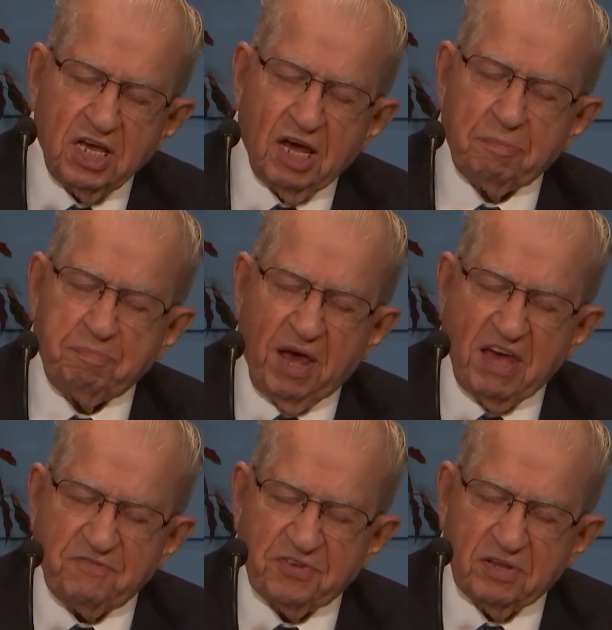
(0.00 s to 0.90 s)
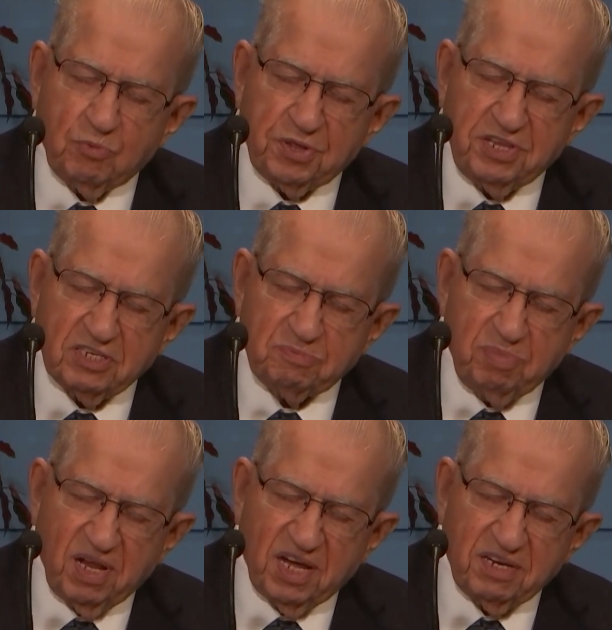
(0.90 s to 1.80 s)
and pay for them with his
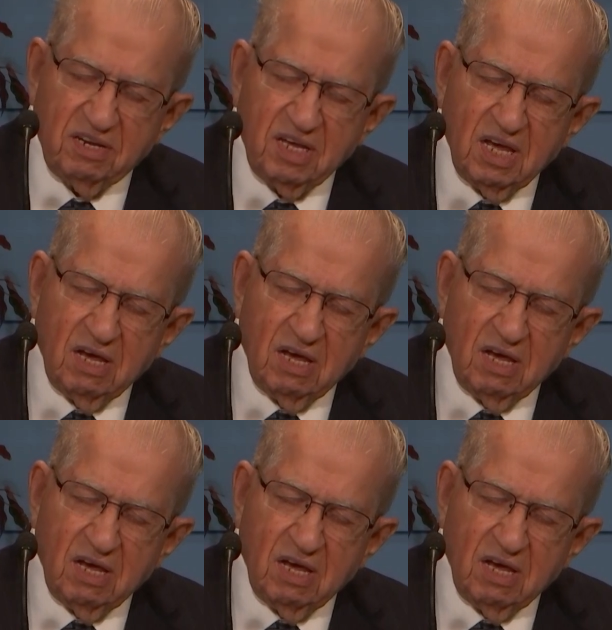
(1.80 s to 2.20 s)
blood.